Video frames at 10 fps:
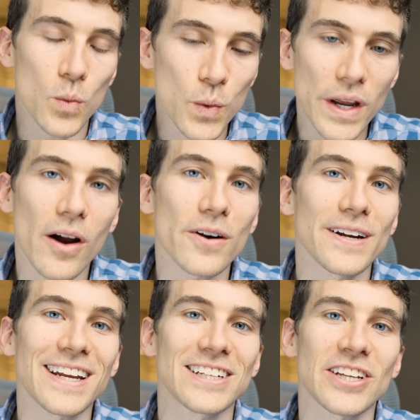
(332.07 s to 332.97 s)
we
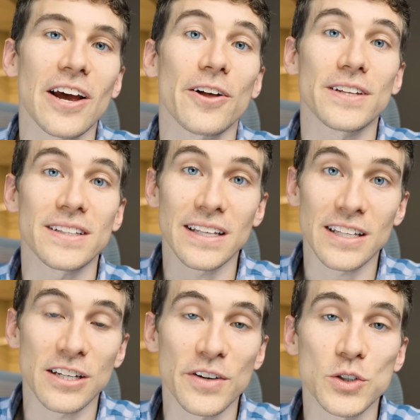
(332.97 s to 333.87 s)
already can tell that these
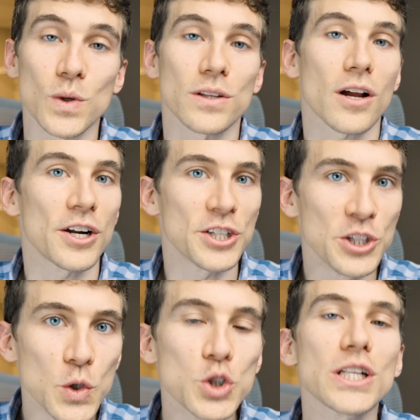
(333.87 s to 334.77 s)
individuals are
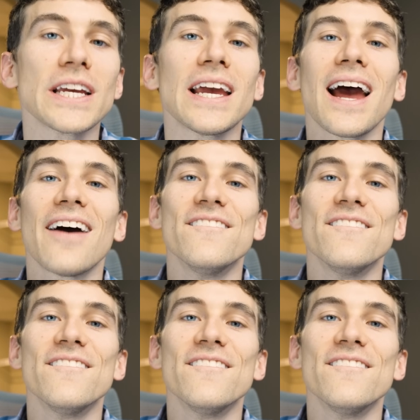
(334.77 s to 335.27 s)
usually